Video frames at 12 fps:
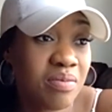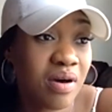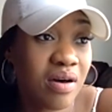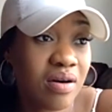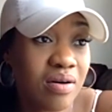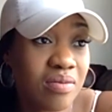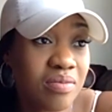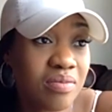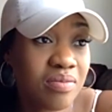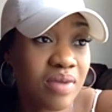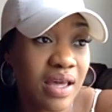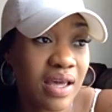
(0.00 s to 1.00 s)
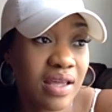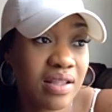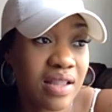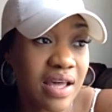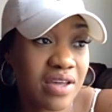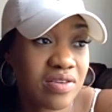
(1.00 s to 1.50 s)
And
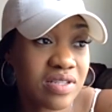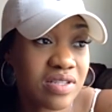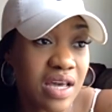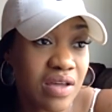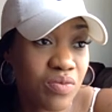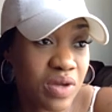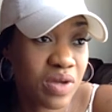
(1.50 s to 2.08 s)
like you said, we